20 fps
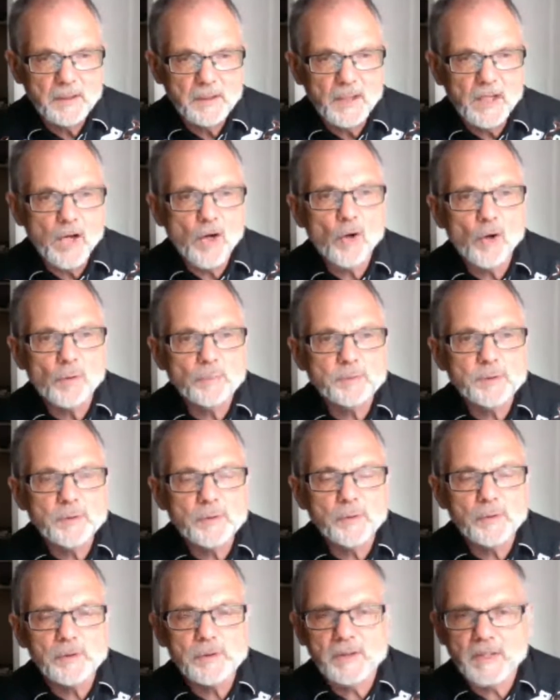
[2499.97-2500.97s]
A
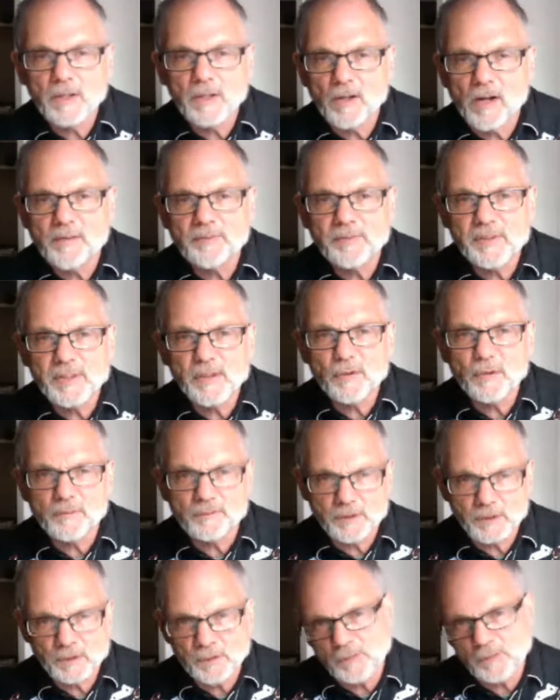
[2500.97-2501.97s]
homeschooler can often get
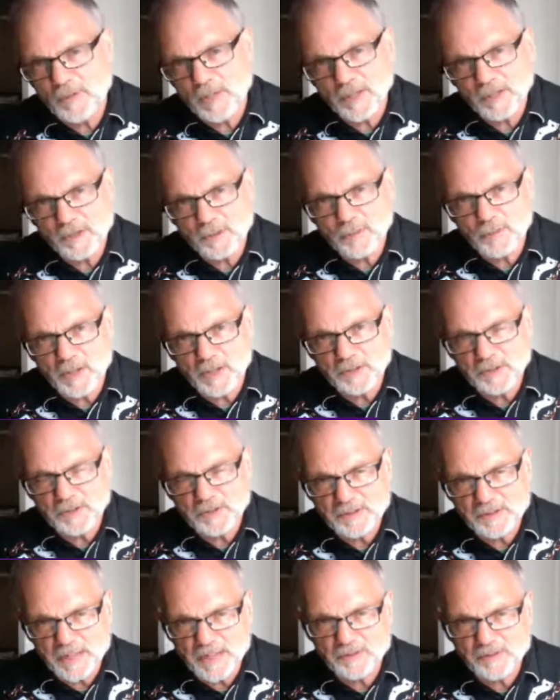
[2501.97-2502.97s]
over 200
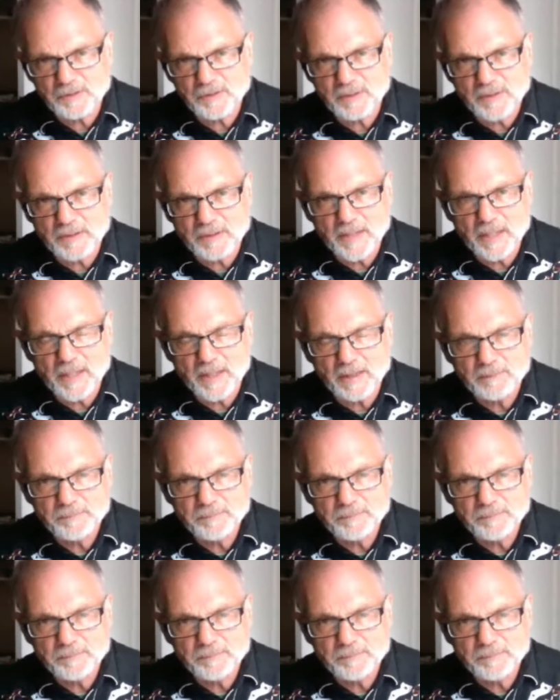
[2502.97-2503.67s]
questions answered a day.